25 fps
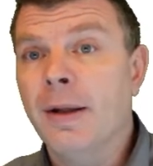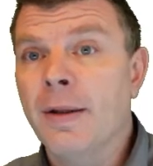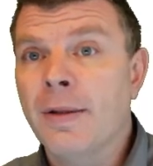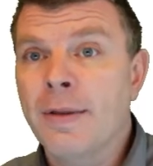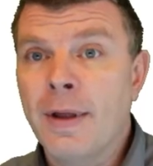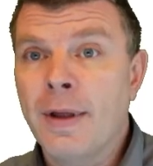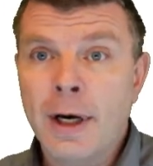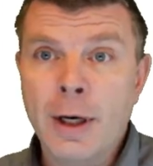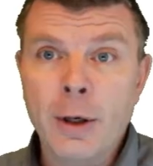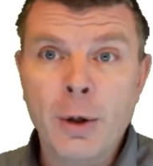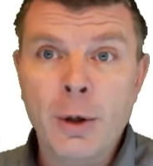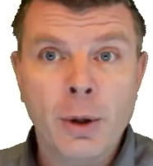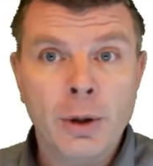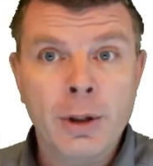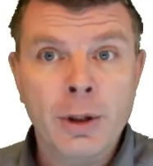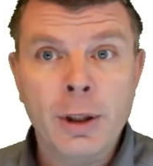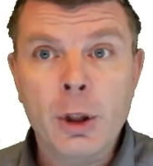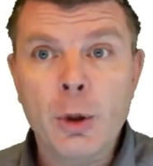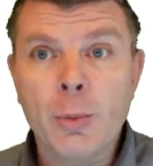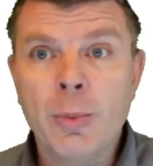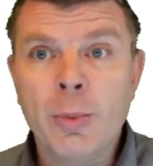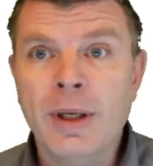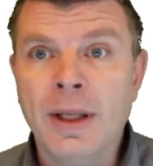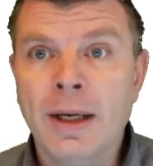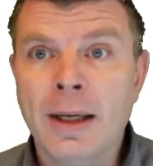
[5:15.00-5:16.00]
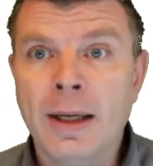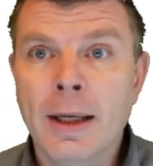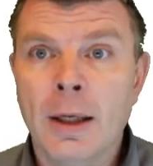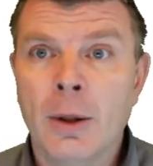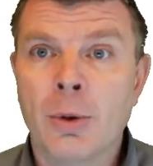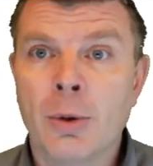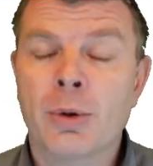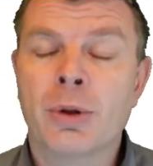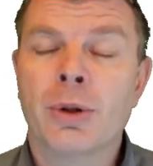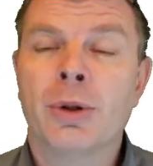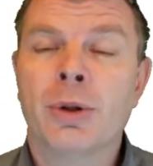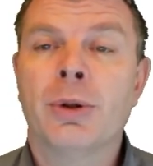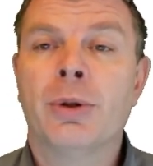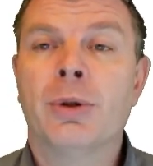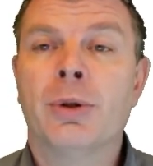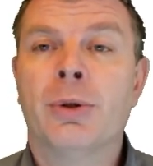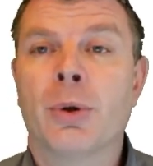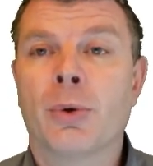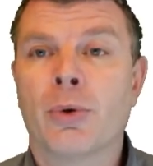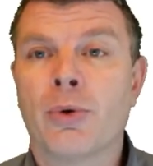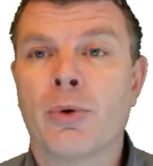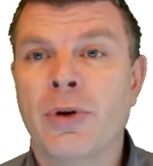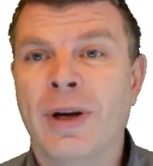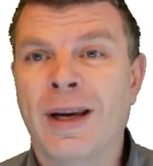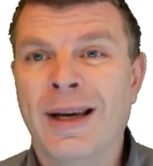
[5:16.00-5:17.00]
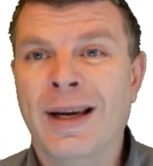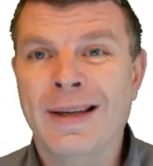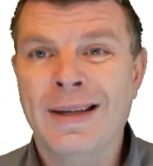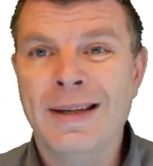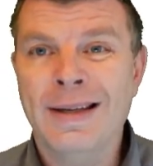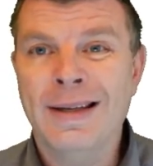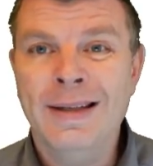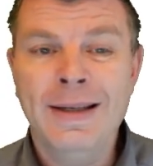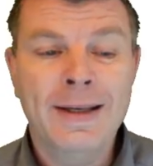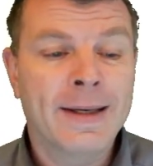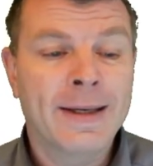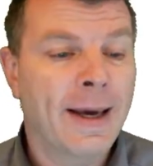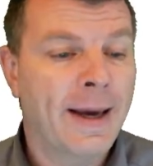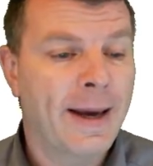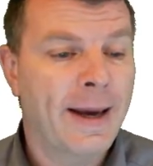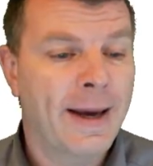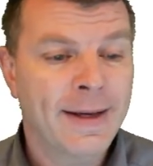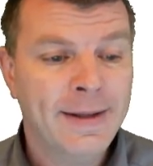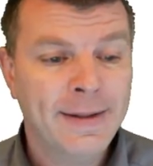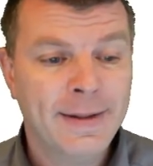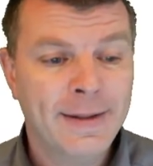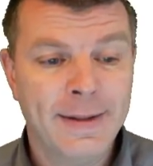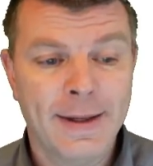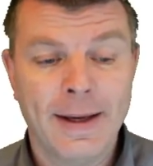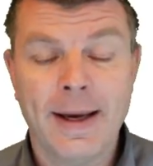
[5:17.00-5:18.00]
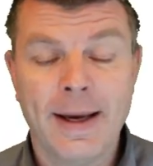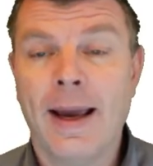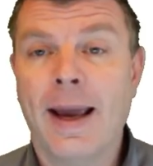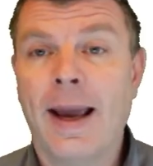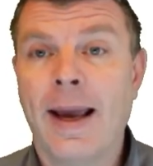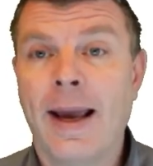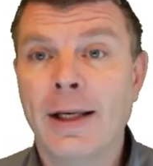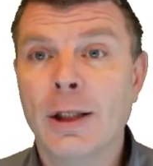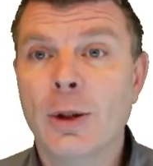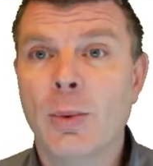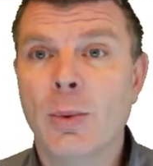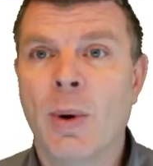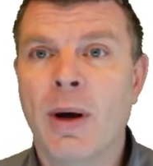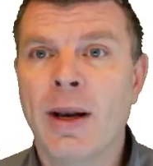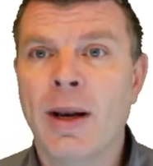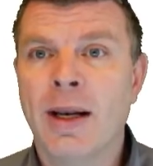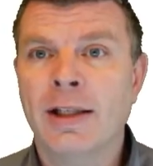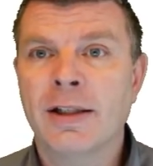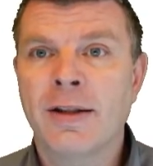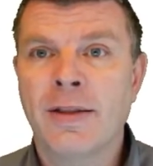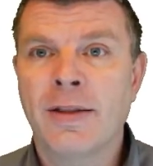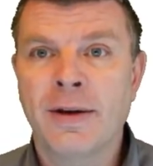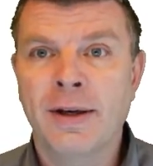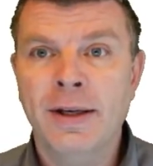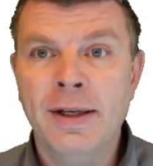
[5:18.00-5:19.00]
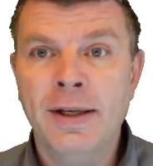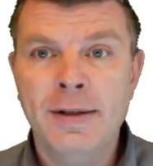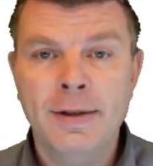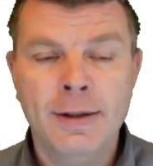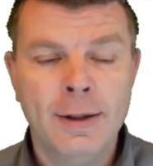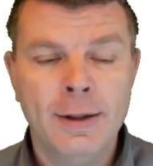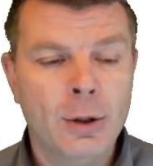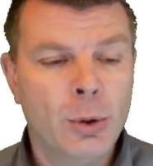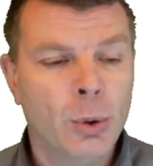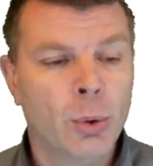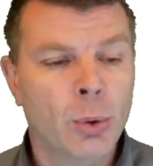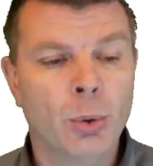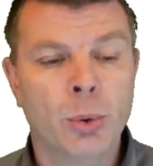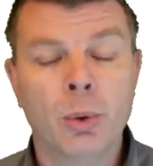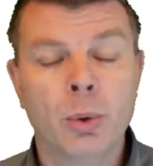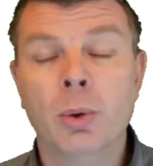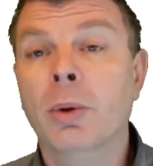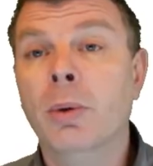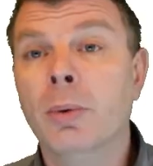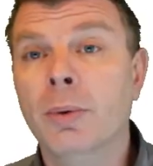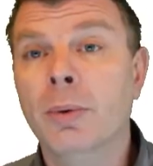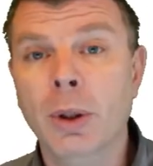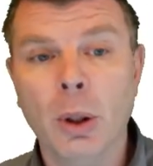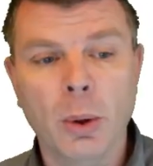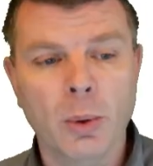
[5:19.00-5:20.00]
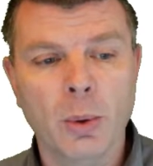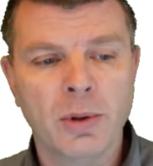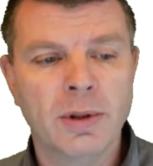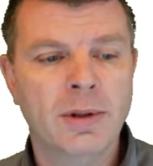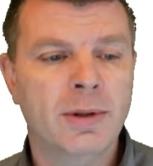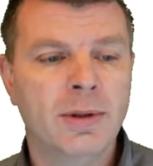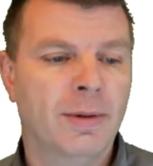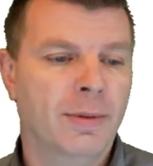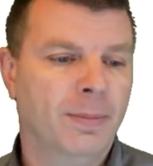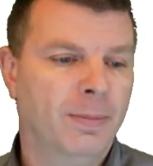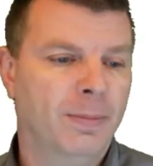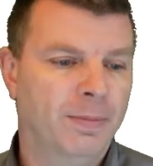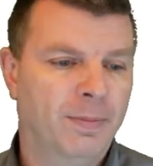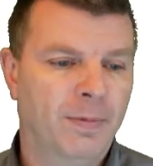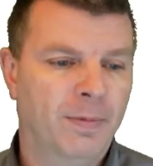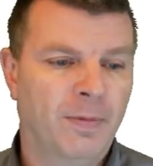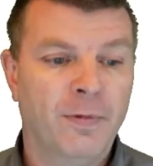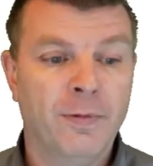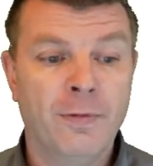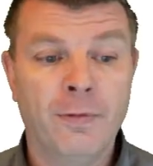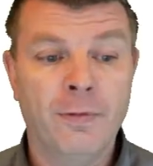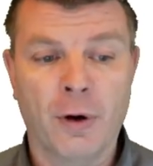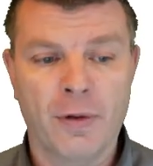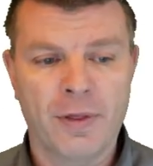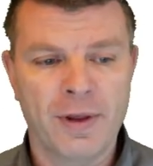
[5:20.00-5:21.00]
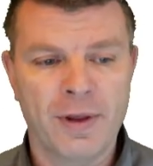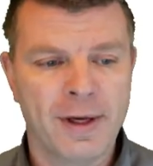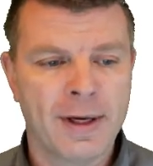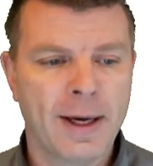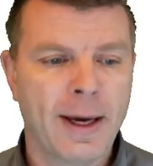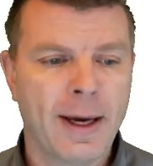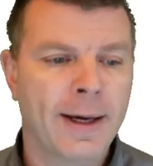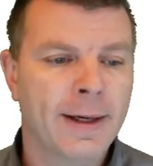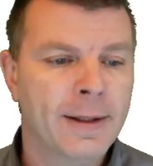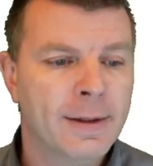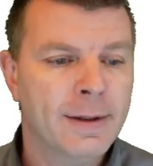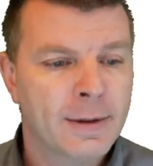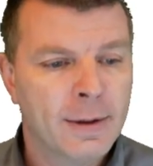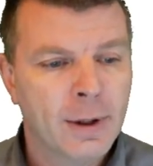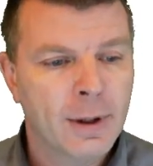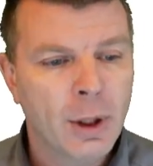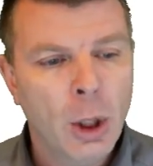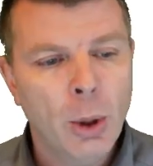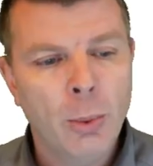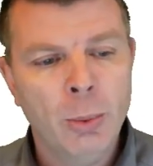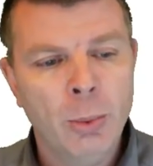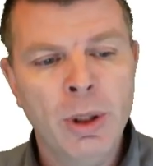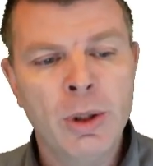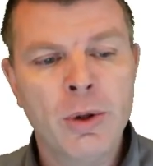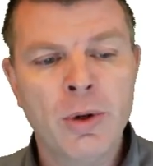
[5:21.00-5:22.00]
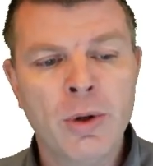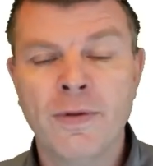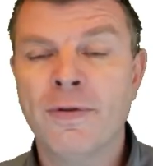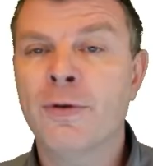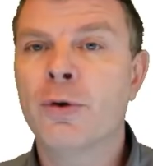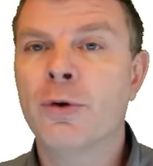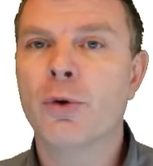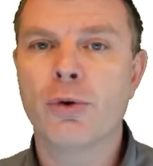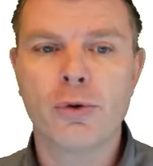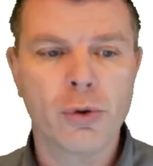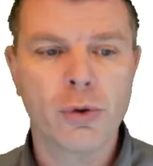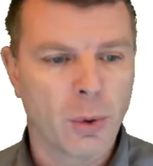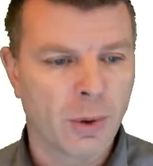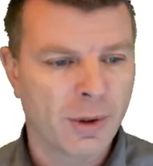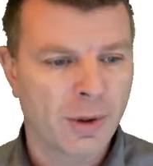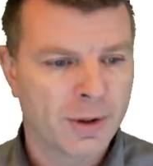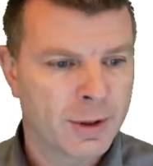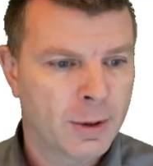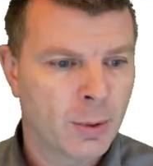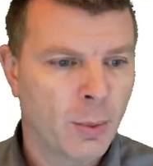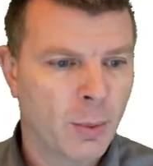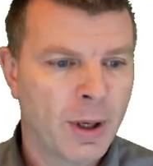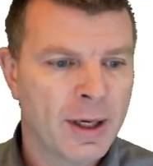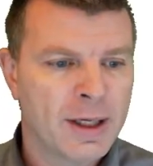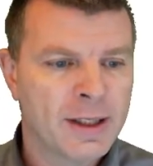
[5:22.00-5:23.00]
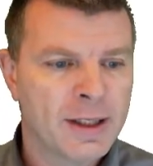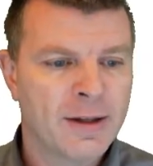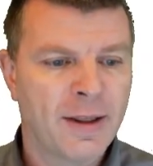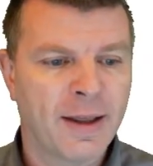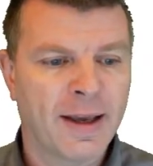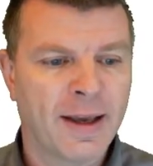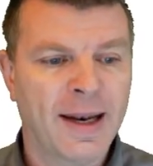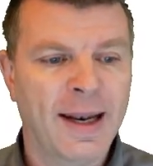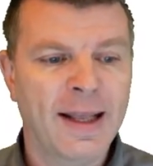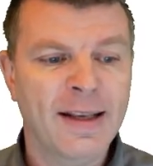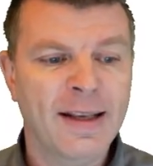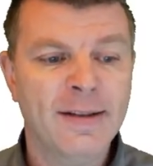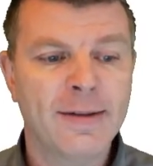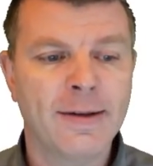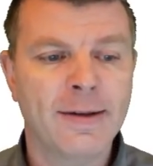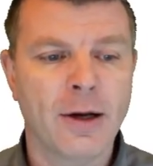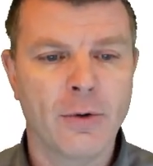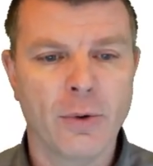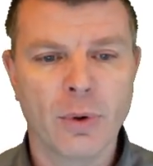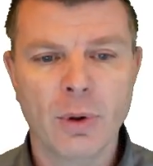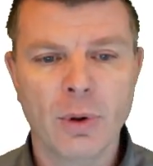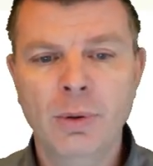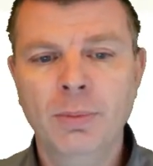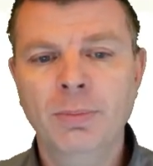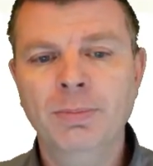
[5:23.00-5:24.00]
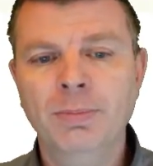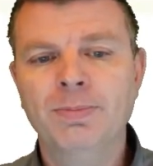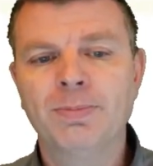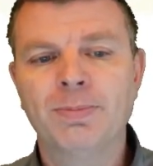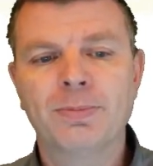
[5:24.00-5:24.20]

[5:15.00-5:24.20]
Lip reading: Then in order to be allowed to create EKS as well as the EC2 nodes for the EKS, we need to have two roles. One is the cluster role.